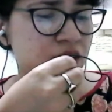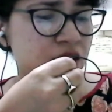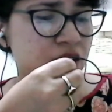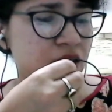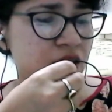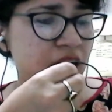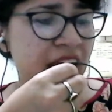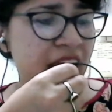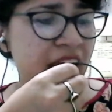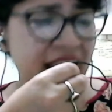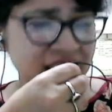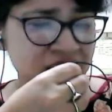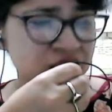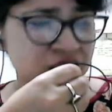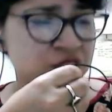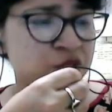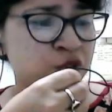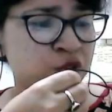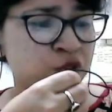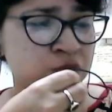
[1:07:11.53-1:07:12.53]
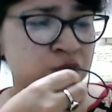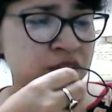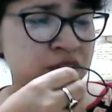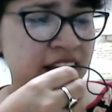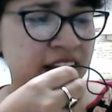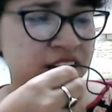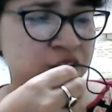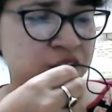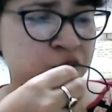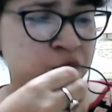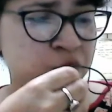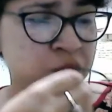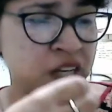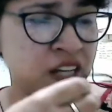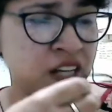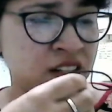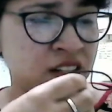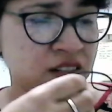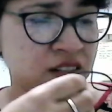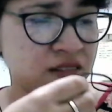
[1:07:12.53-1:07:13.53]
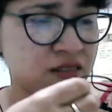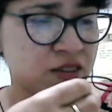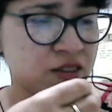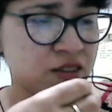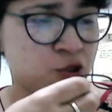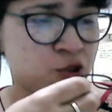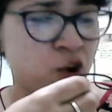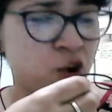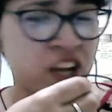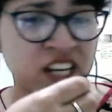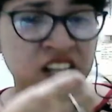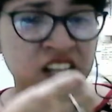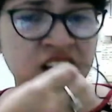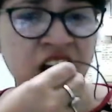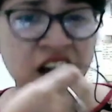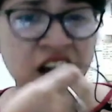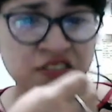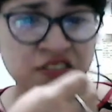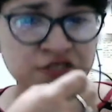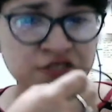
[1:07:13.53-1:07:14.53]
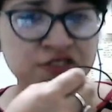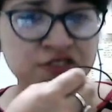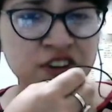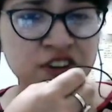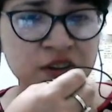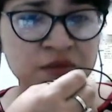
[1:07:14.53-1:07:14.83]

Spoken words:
I'll assume that you mean joining our firm.